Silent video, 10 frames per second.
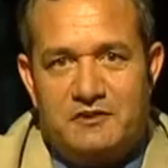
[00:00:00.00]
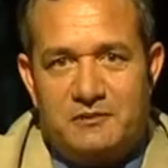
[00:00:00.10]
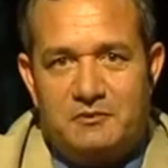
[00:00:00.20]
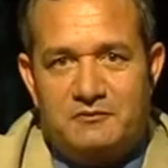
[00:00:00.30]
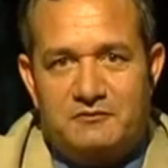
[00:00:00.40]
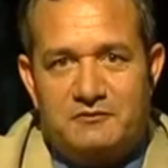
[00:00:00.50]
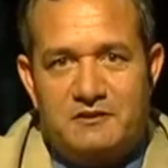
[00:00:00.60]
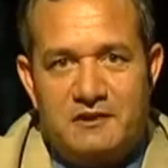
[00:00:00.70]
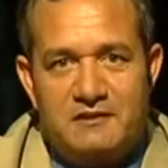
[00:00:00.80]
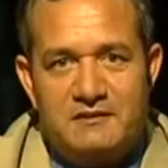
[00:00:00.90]
cup of
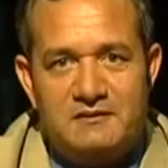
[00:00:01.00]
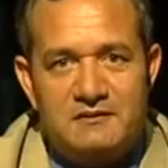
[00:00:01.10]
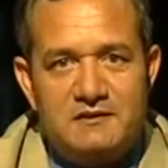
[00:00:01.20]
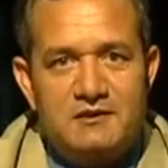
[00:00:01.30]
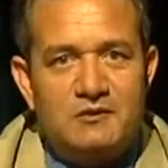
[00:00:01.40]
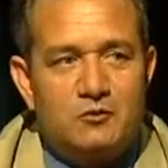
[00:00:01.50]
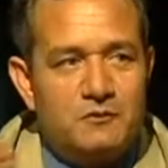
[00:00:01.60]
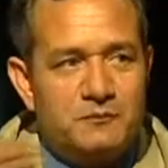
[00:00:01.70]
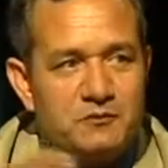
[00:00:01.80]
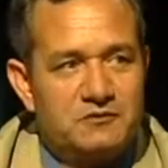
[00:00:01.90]
rice,
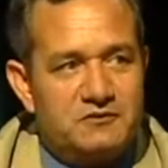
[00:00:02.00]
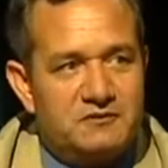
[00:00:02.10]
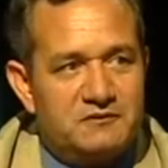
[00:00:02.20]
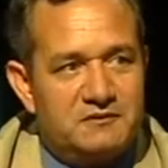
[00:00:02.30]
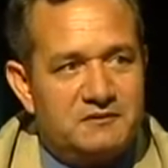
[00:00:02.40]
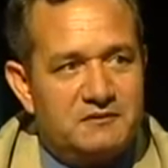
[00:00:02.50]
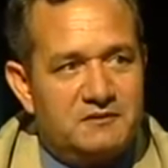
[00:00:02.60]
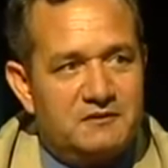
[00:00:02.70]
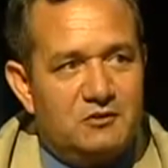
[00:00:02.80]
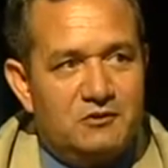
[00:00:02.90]
we put
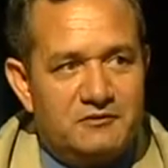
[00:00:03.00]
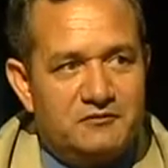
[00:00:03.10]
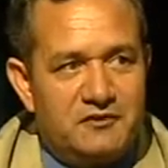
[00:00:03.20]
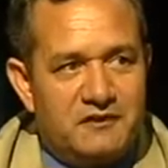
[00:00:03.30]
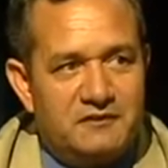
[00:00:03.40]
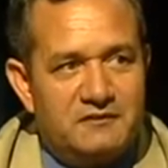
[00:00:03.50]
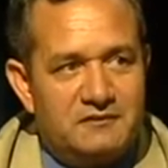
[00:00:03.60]
on the fire.